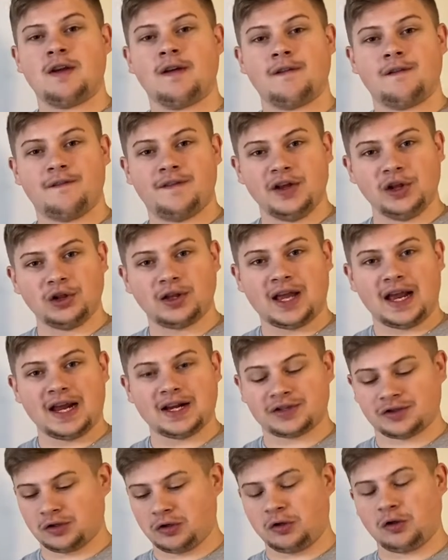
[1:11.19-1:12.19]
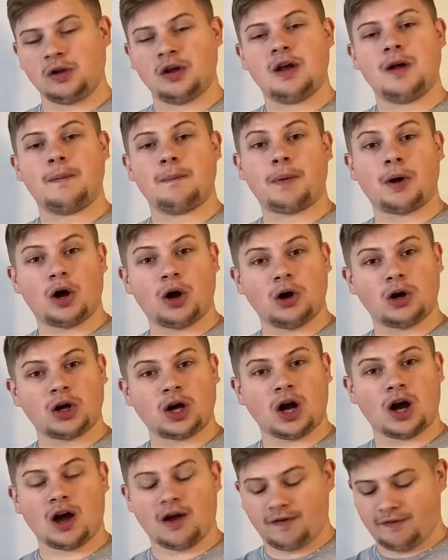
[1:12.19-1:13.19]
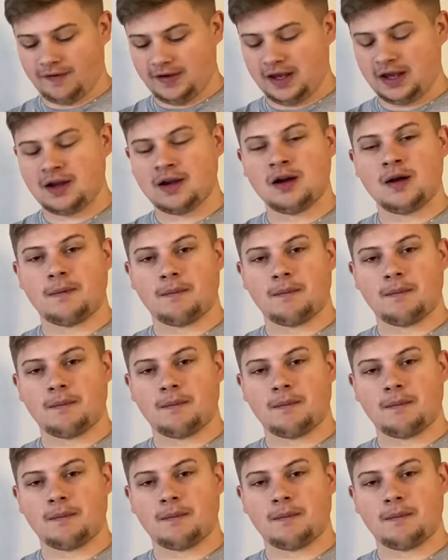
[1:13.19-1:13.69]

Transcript: Phil Kessel, Paul Coffey,